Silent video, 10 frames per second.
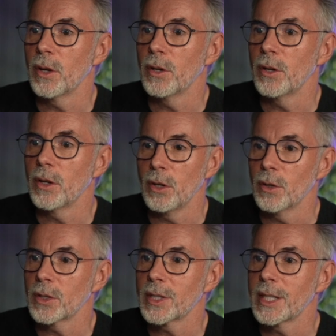on
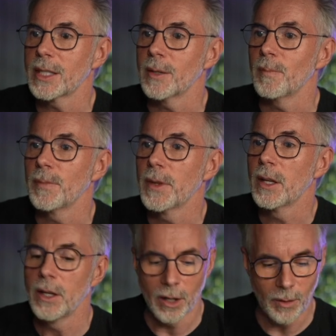your system.
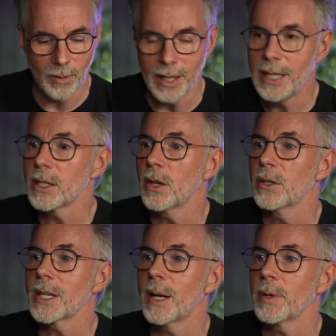Now, these
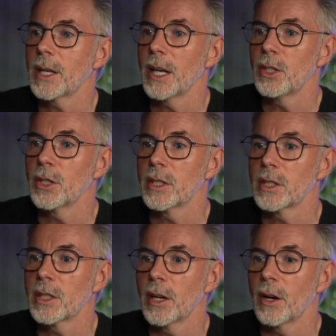aren't applications
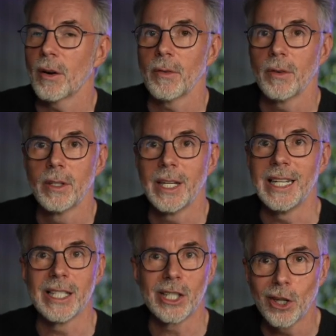that are
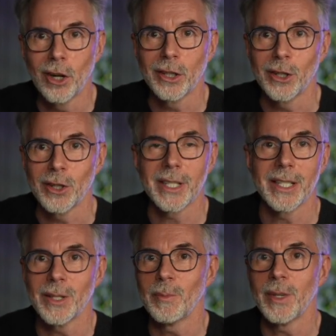installed on your
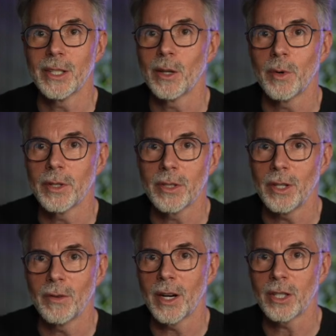system. These are the ones that
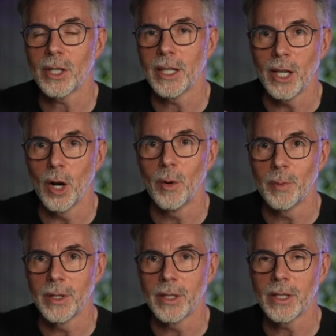you've actually opened.